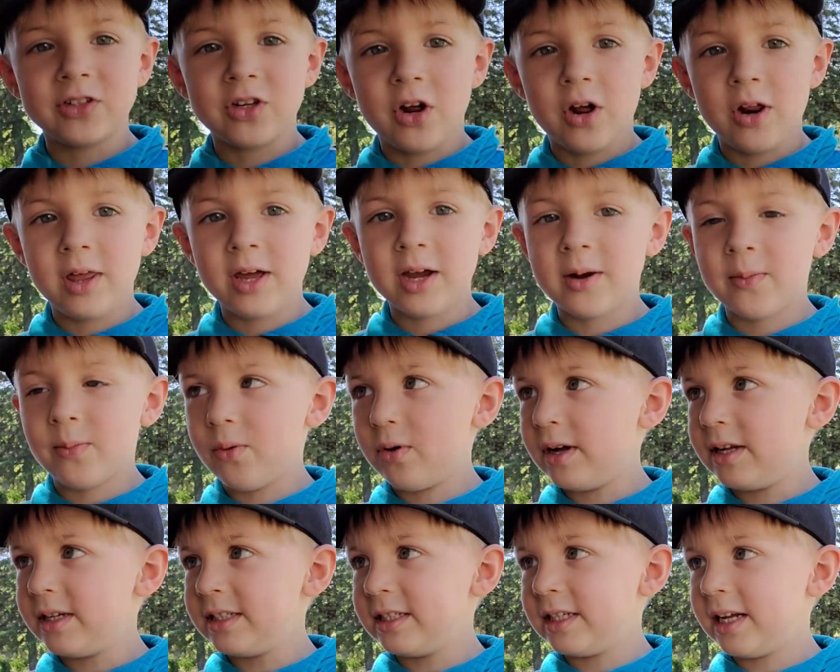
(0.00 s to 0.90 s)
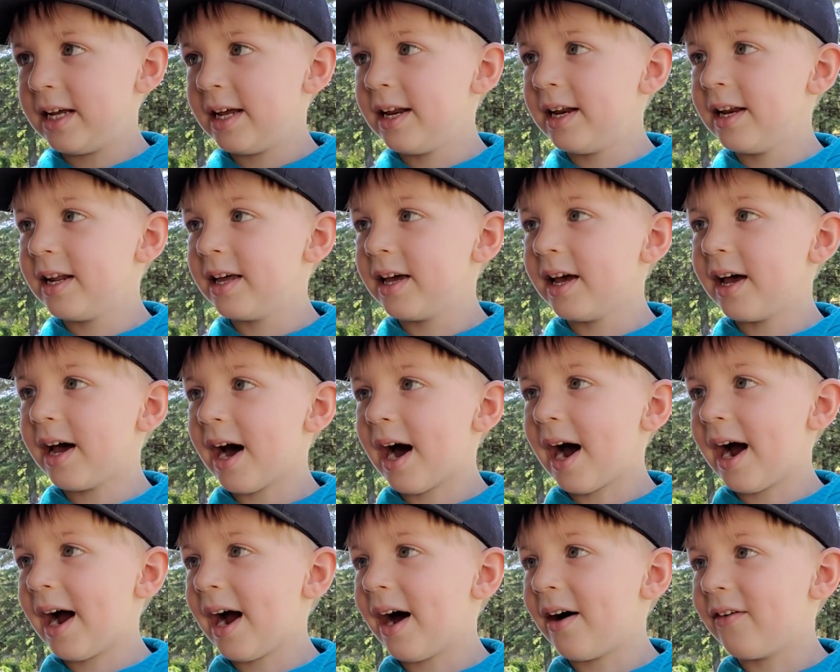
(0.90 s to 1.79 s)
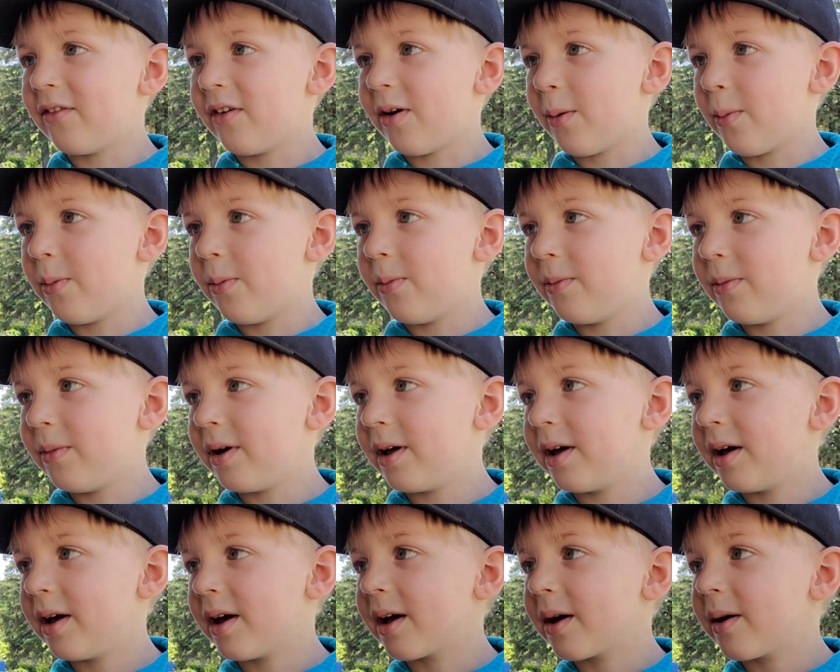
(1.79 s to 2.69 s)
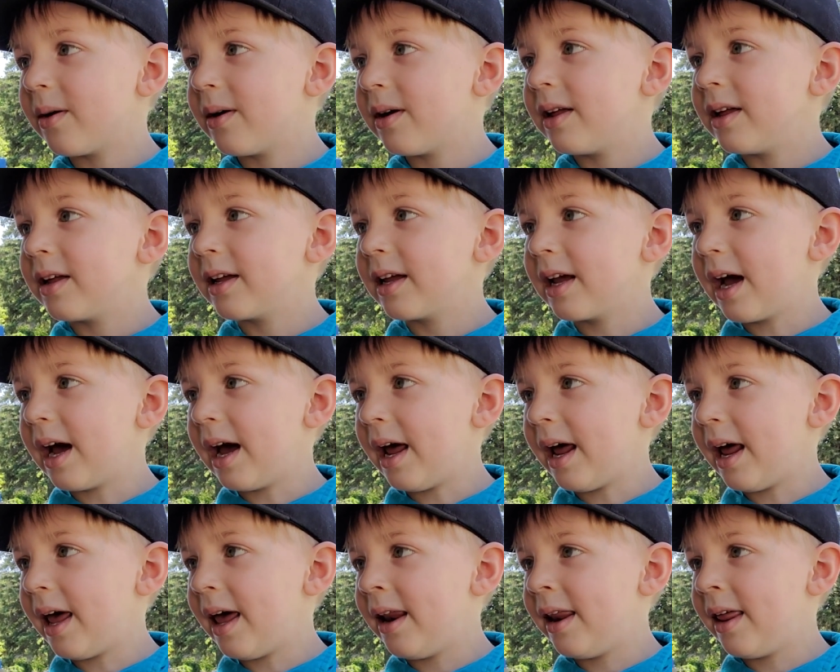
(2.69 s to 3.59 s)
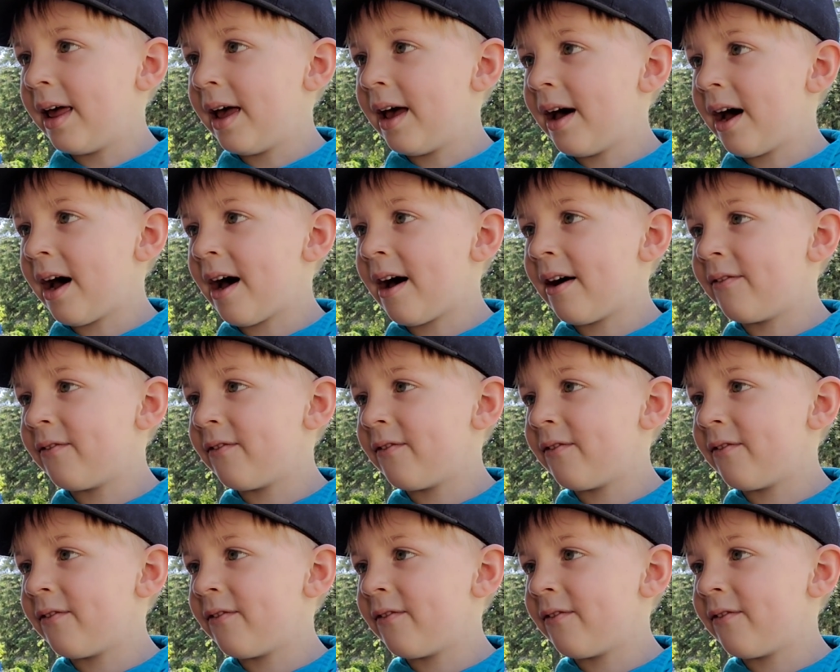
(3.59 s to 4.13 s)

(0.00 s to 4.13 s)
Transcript: Sonic present, you're gonna a, get a Sonic present. Yeah, and but,